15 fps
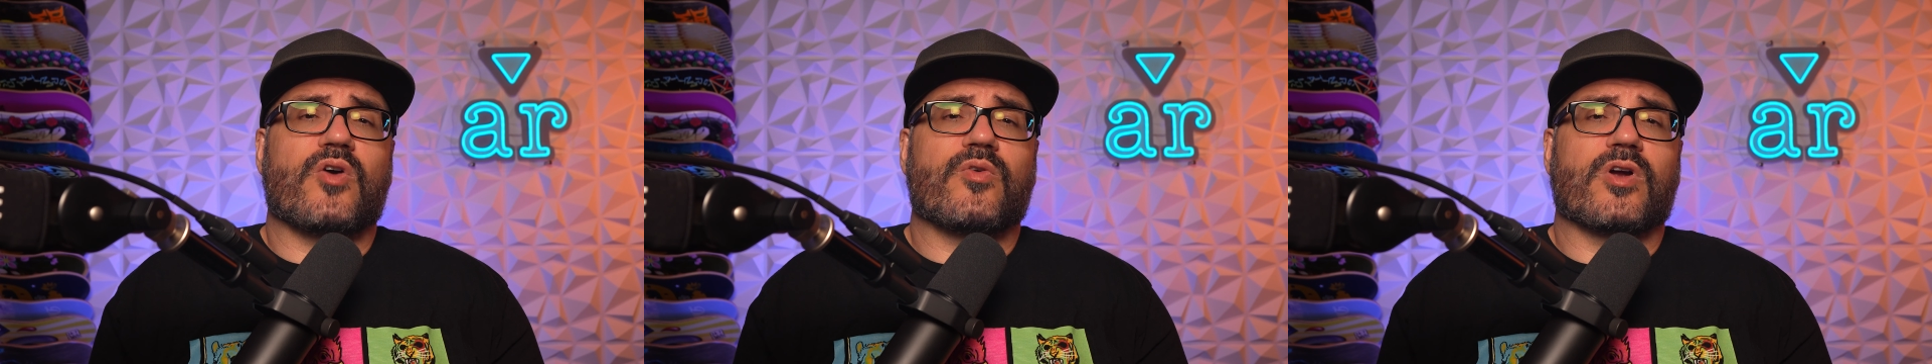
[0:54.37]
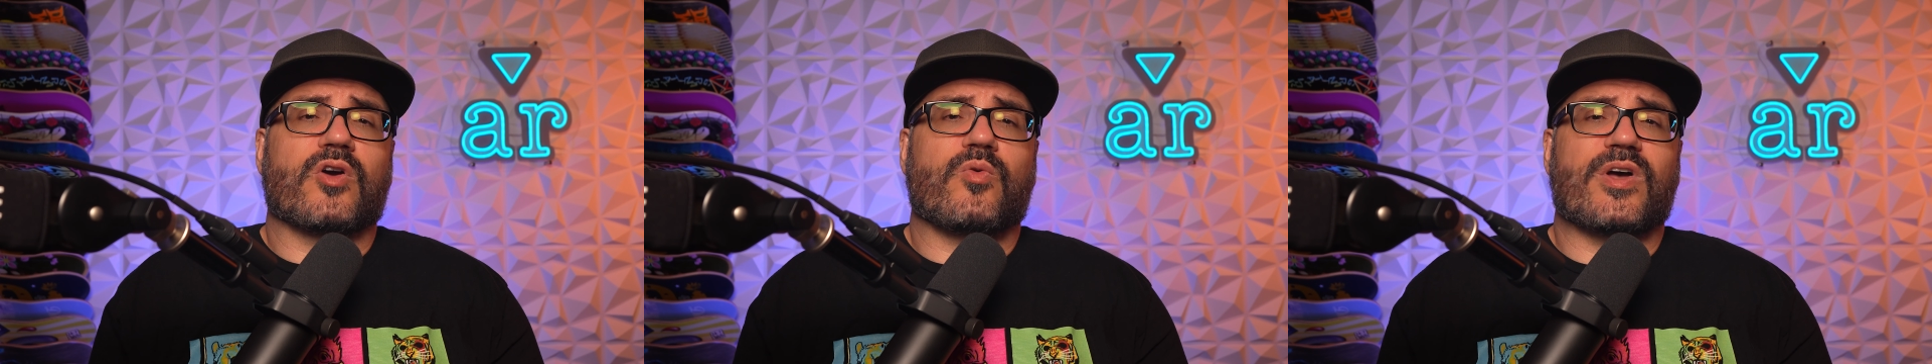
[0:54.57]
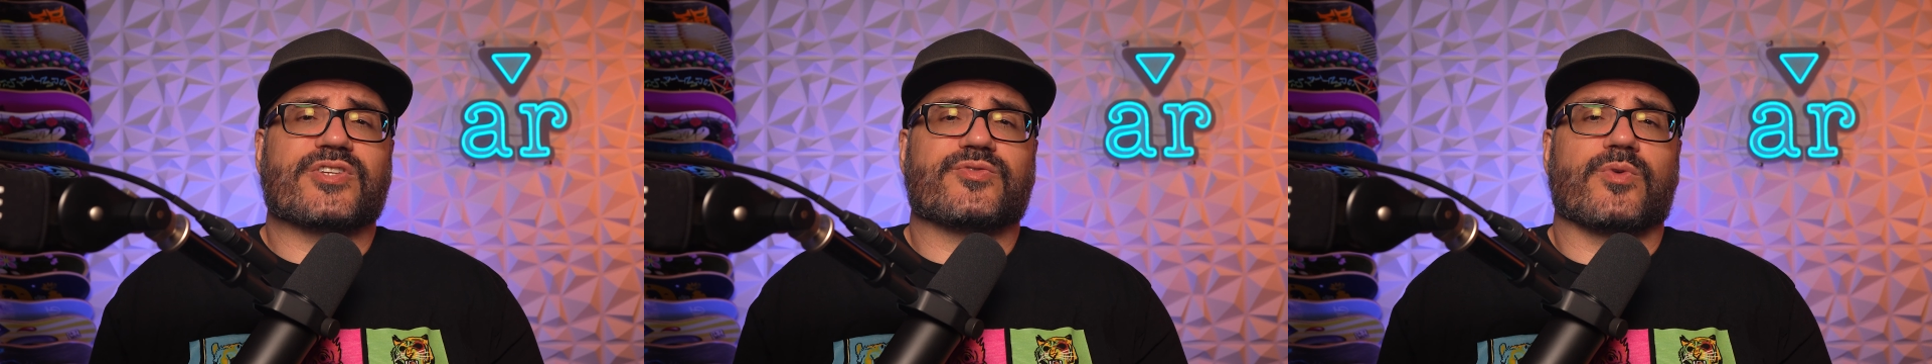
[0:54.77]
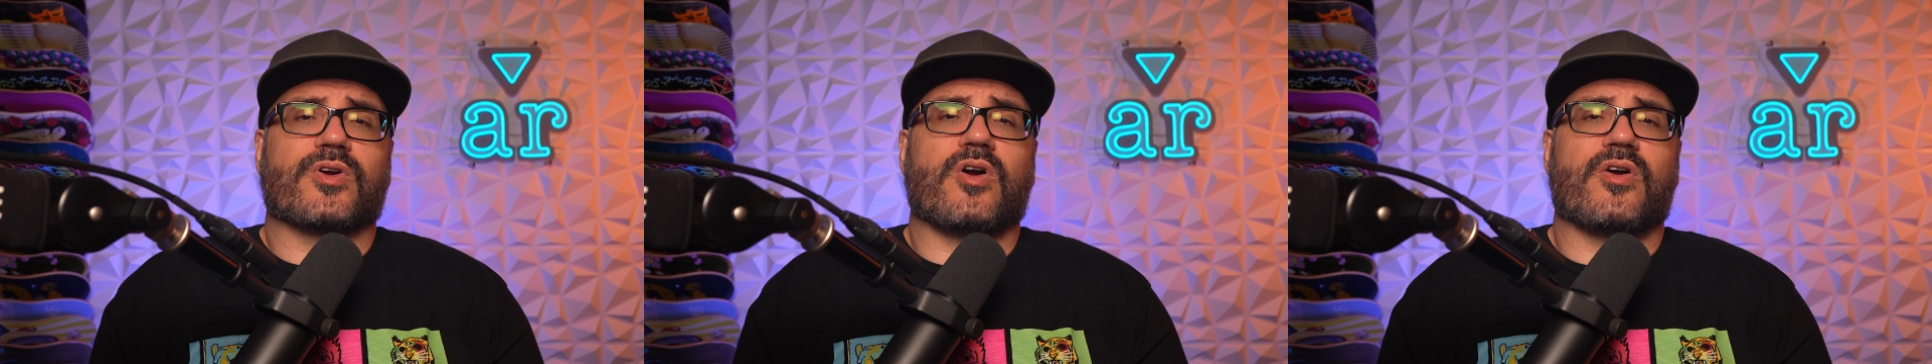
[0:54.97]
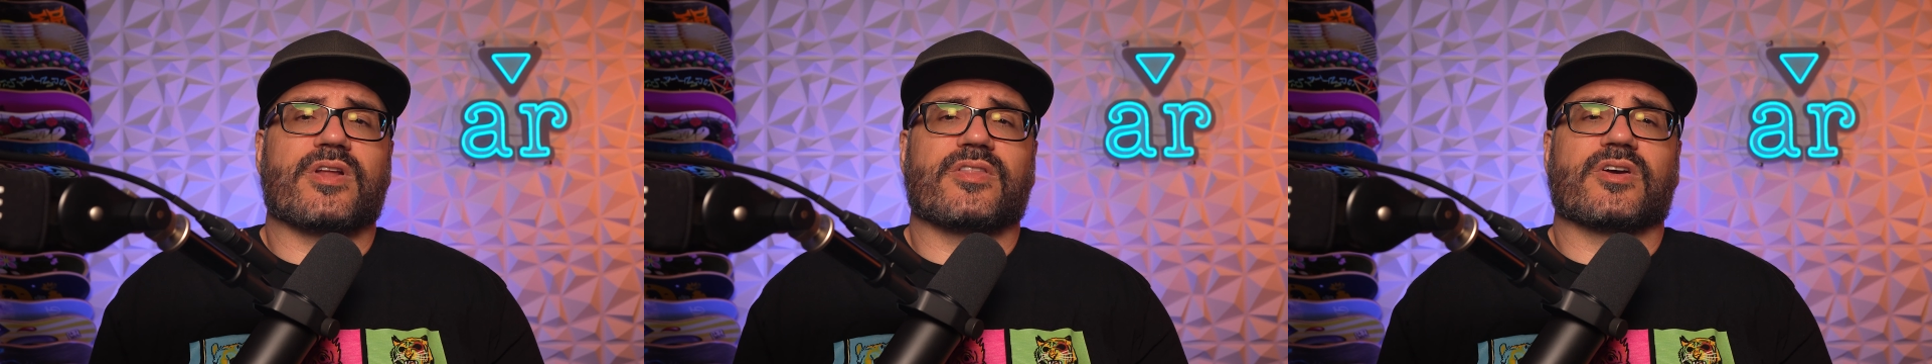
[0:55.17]
requests
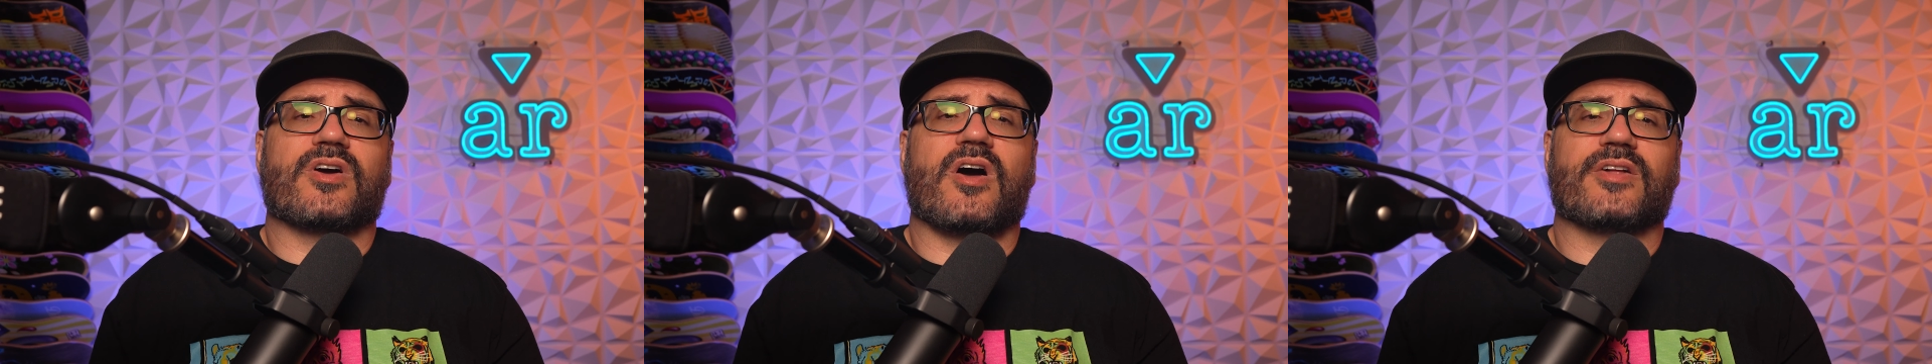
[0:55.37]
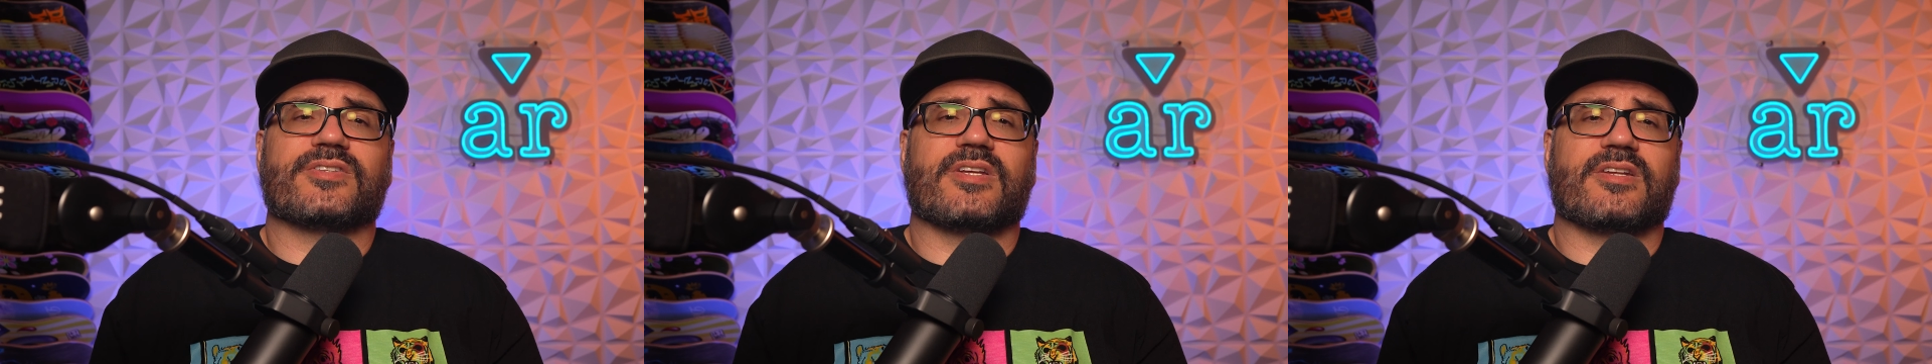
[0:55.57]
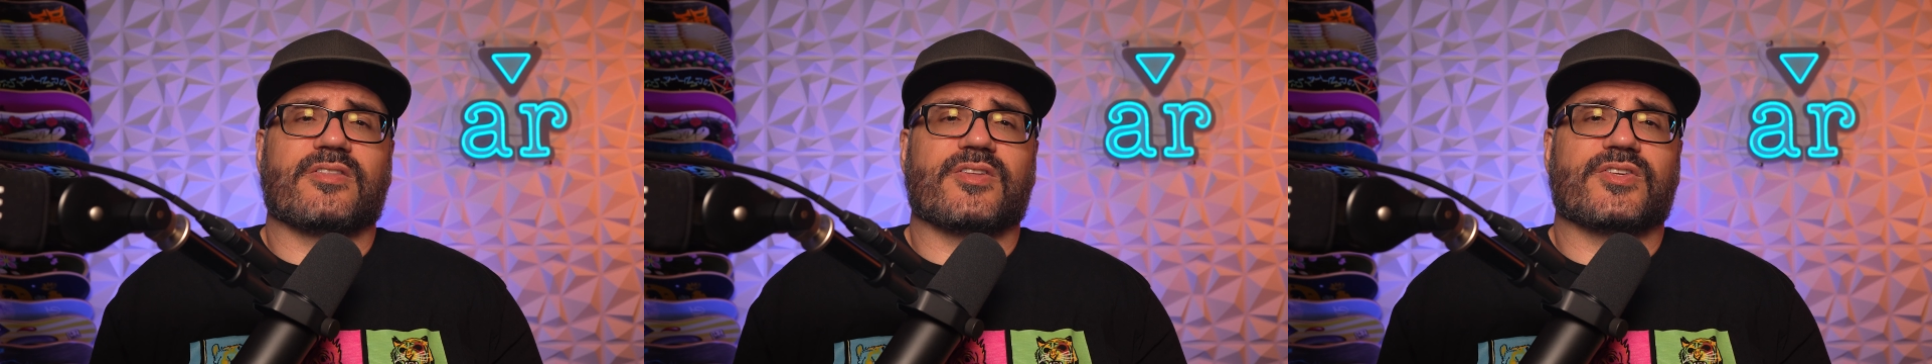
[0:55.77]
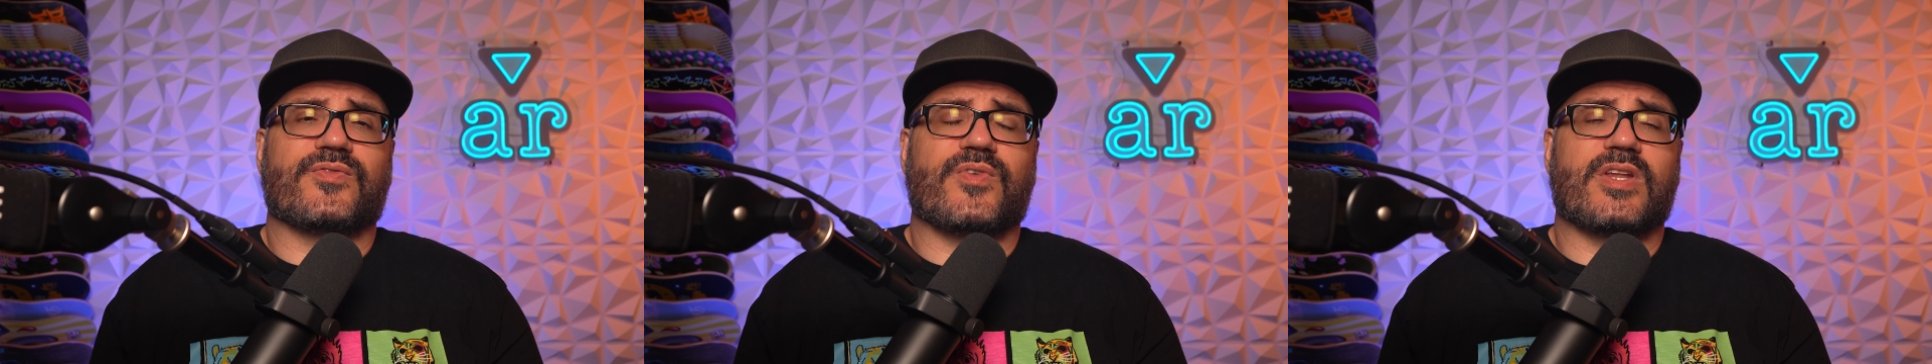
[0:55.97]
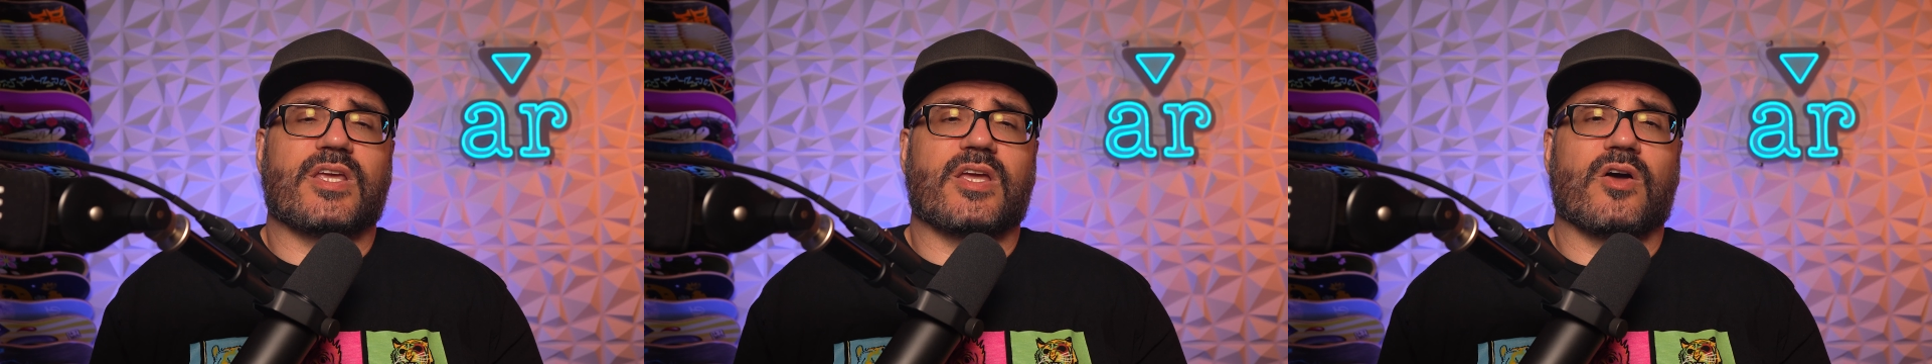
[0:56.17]
regarding the content of this
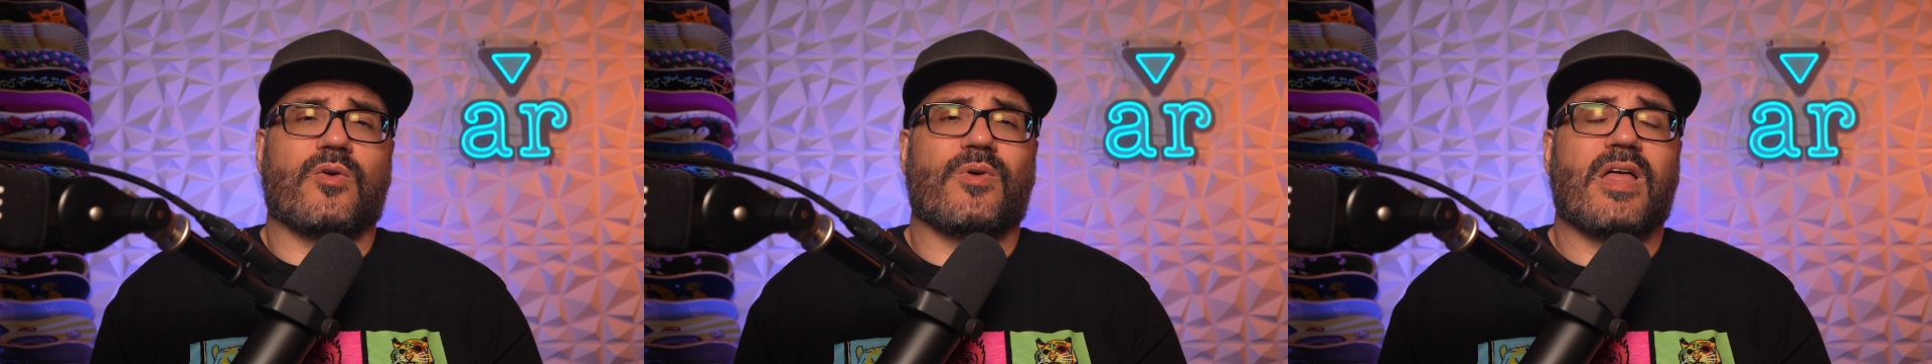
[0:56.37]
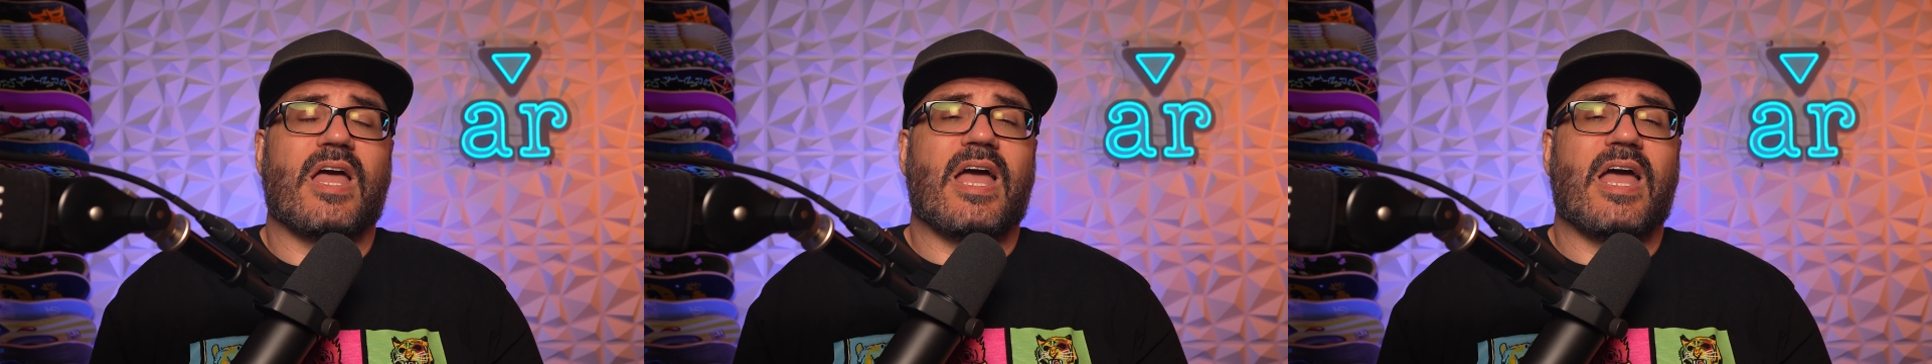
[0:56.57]
video.